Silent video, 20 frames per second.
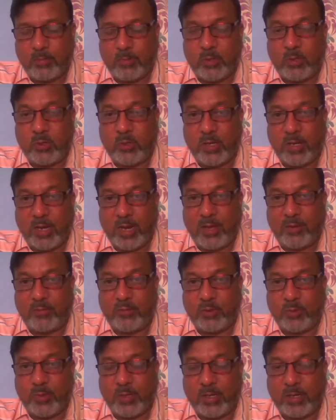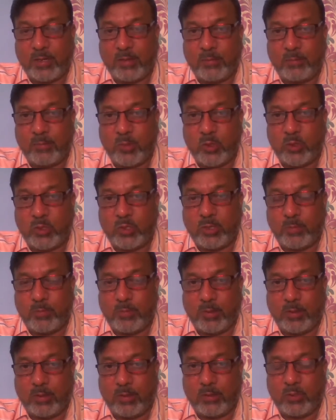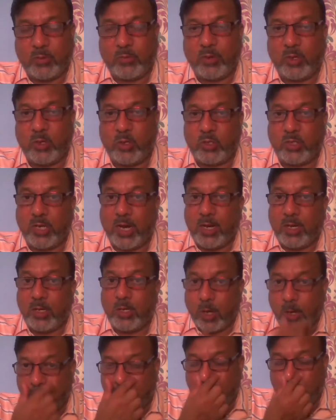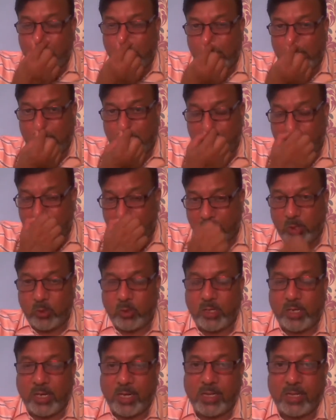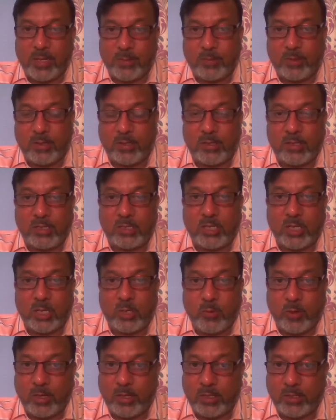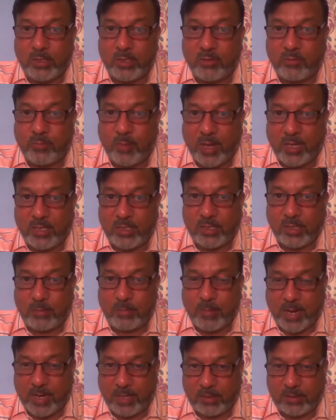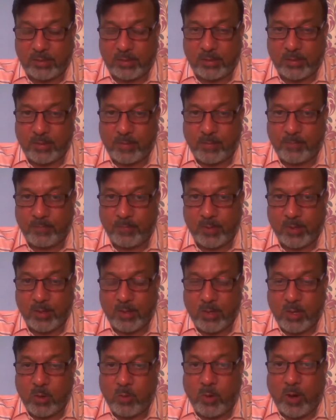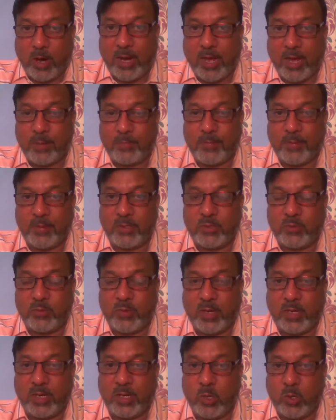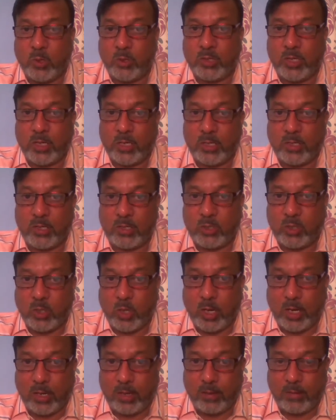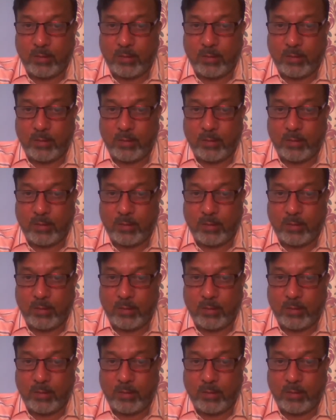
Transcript: But today life has become more simple. So when you start talking to the children, you tell them the disadvantage of plastic bags. What happens when it goes under the soil?